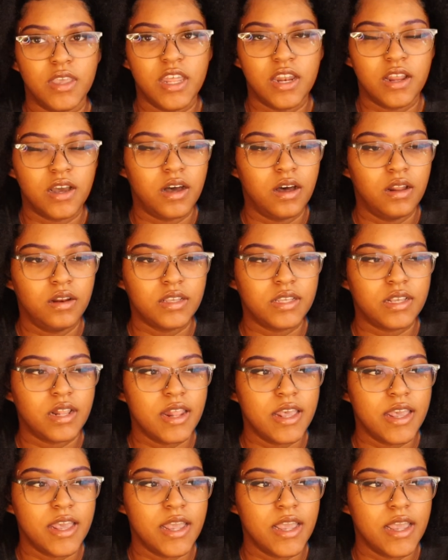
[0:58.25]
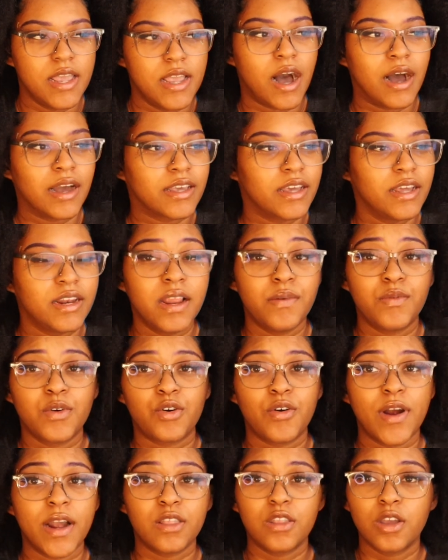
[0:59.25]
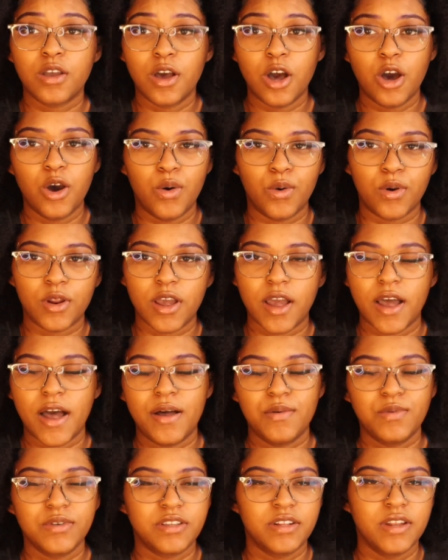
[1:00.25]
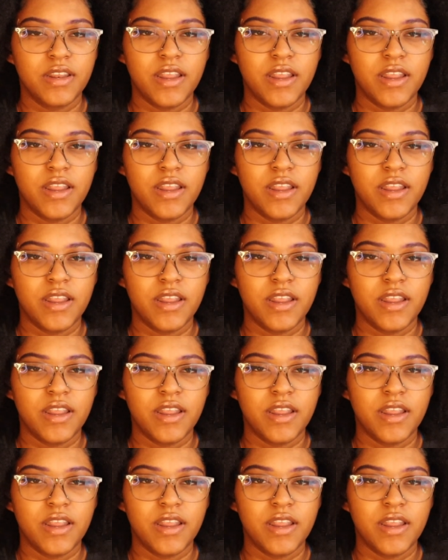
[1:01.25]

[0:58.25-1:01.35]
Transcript: And honestly, I could never crack the code. I was